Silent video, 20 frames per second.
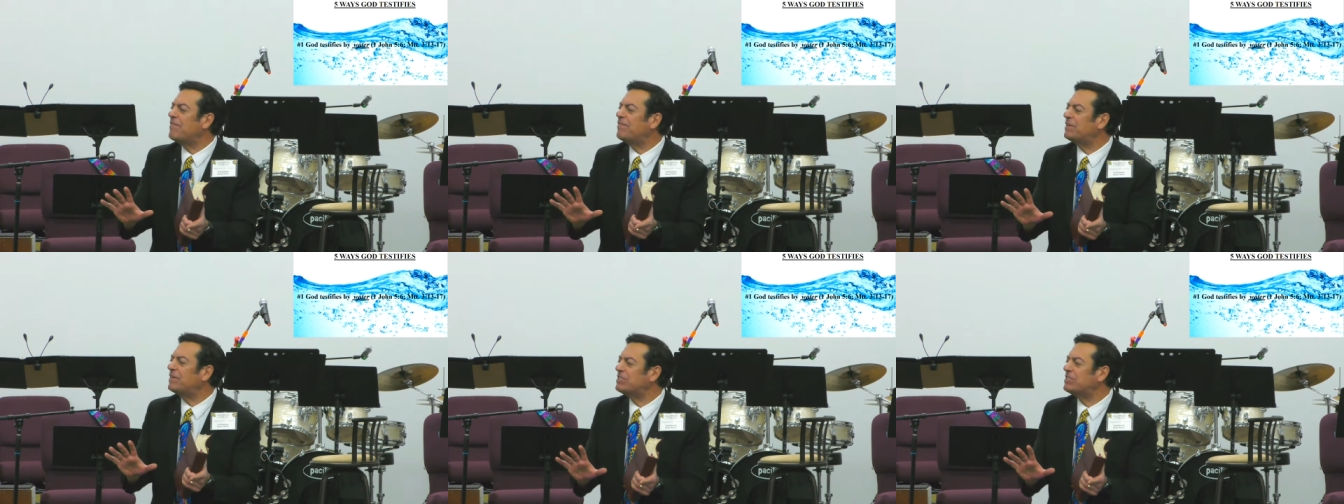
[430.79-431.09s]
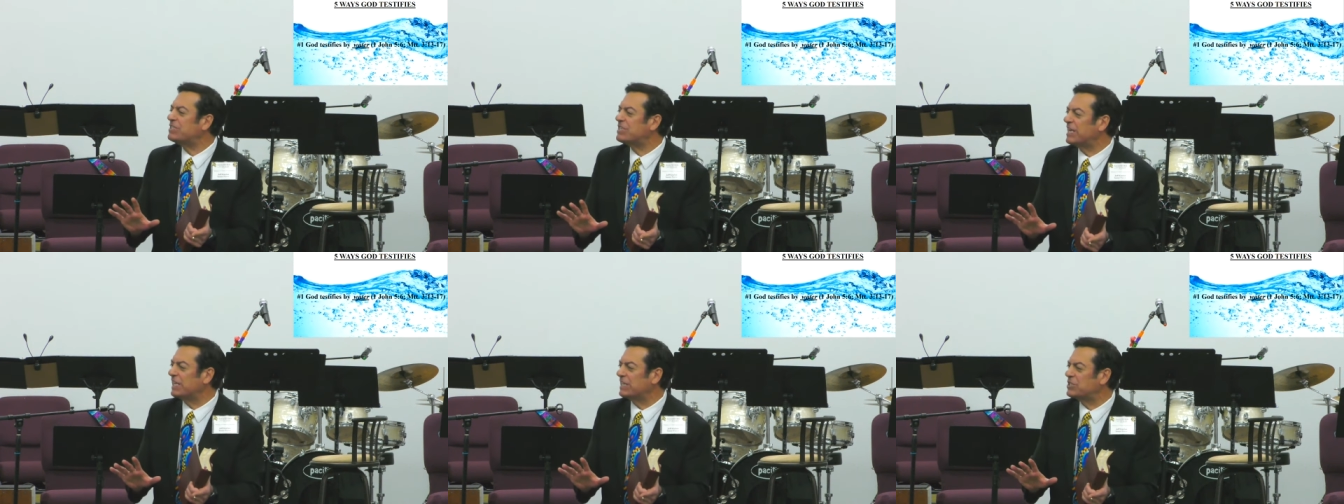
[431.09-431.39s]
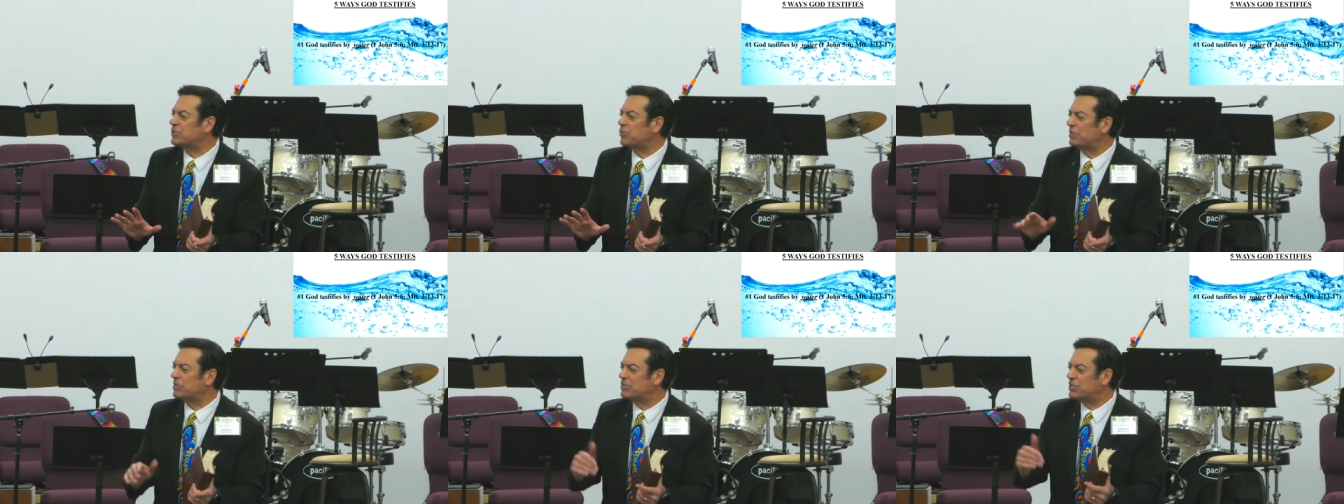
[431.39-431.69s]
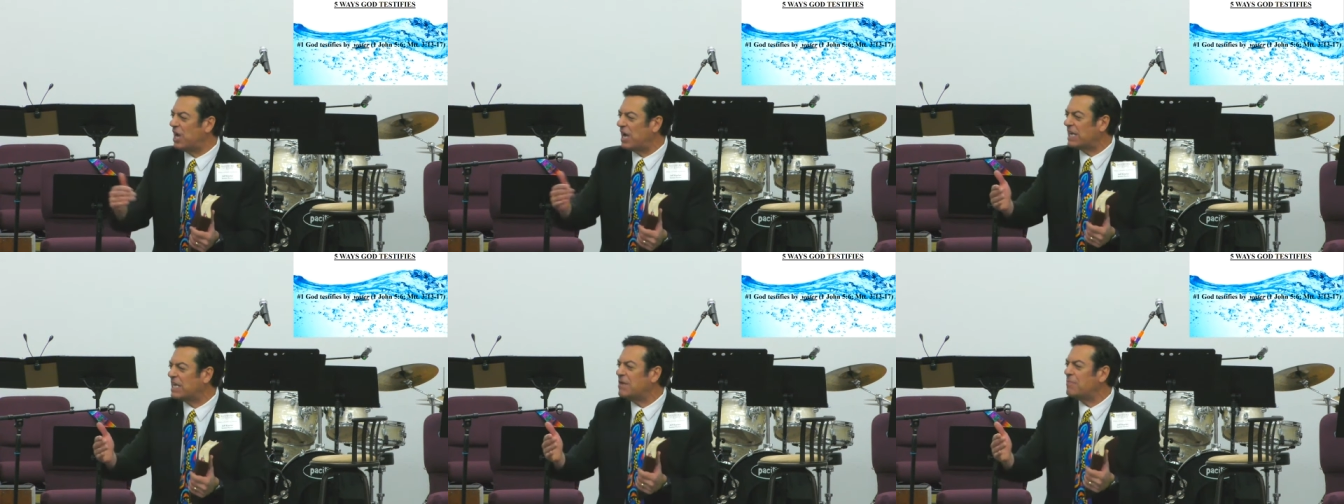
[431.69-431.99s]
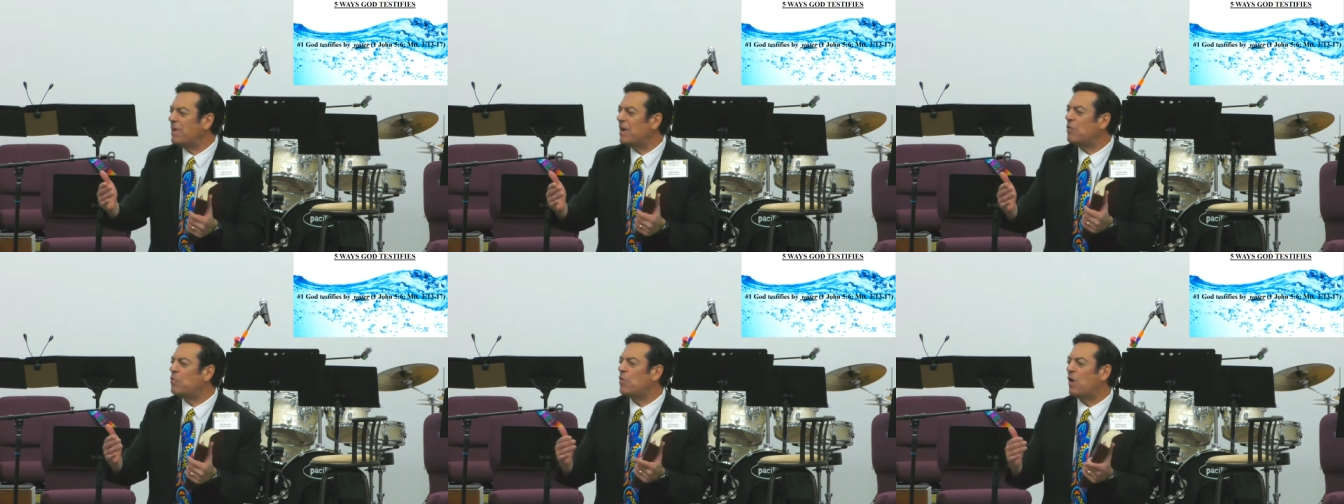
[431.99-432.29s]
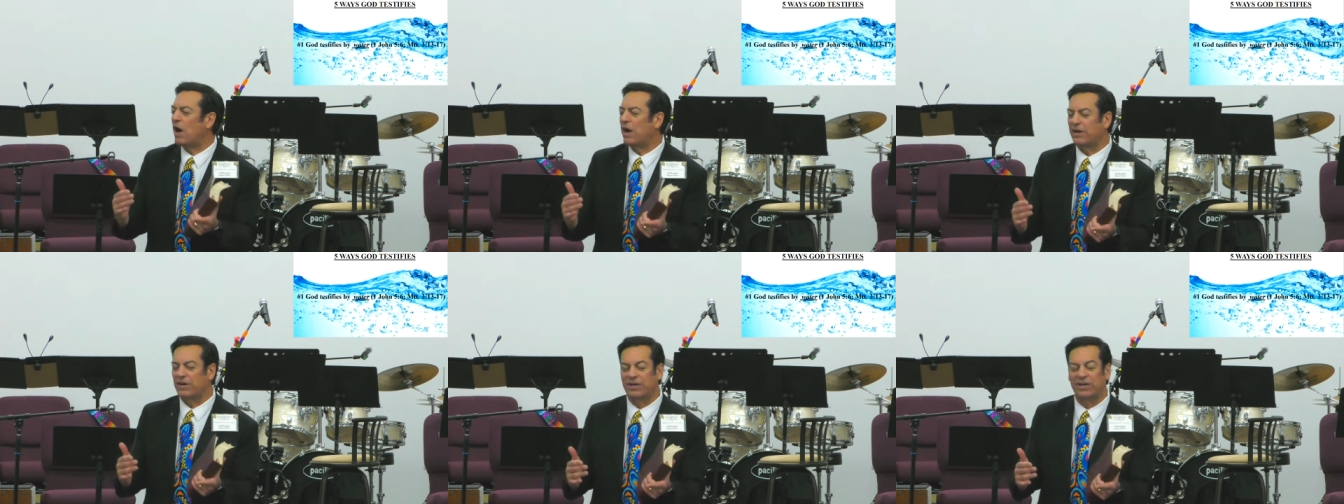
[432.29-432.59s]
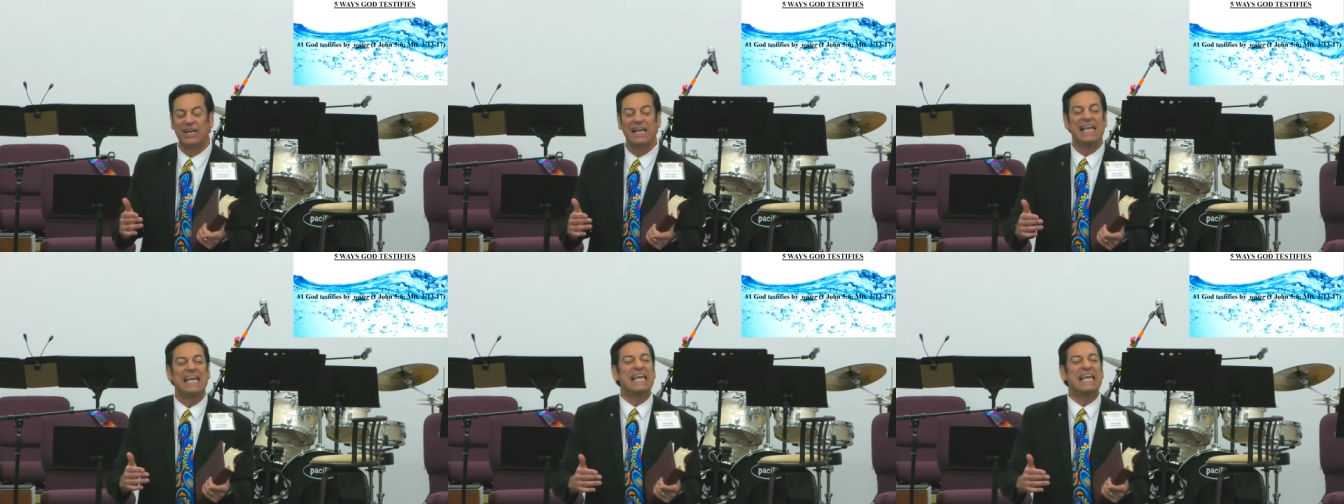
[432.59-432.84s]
verse 6, where it's talking about water,